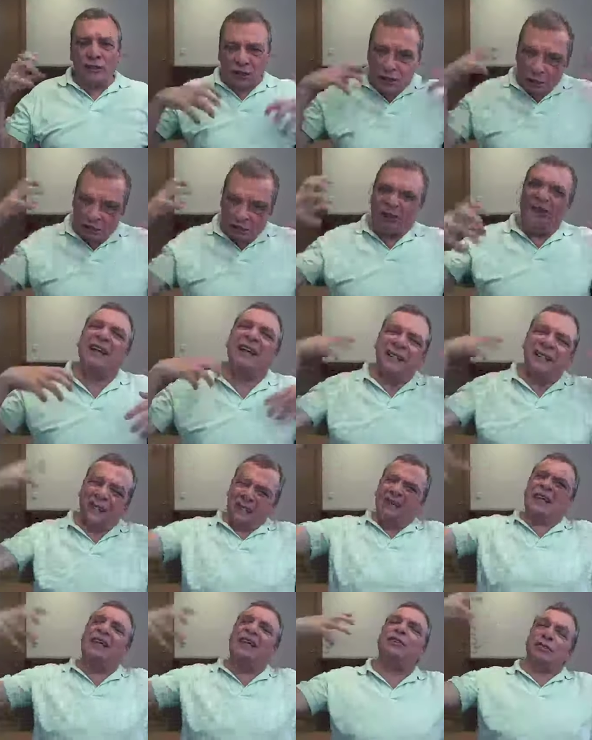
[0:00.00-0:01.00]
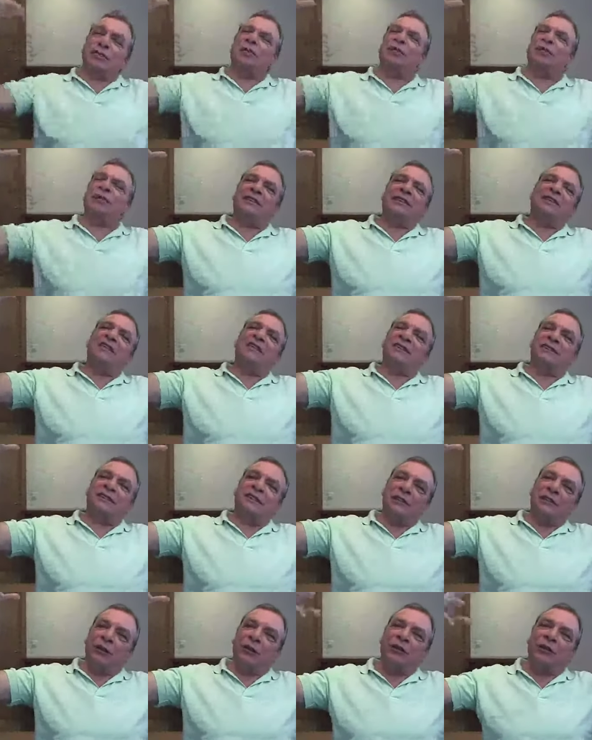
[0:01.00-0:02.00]
and exaggerate
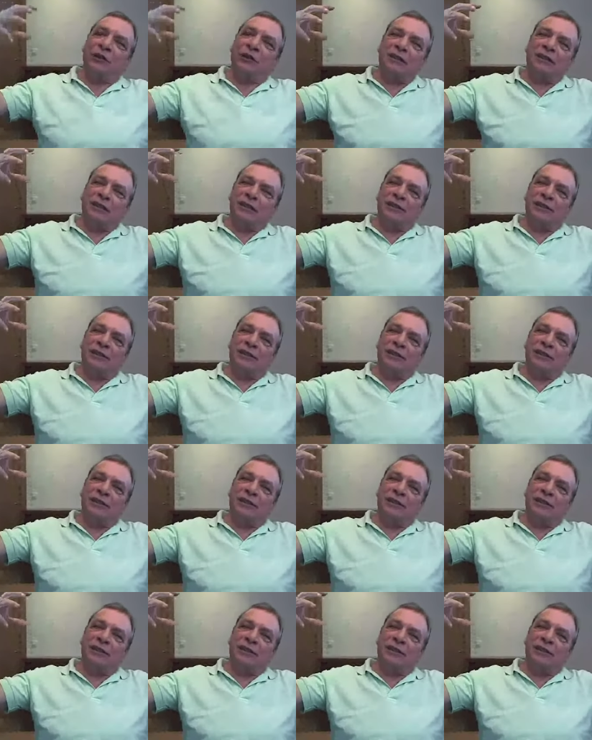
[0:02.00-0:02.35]
this in a way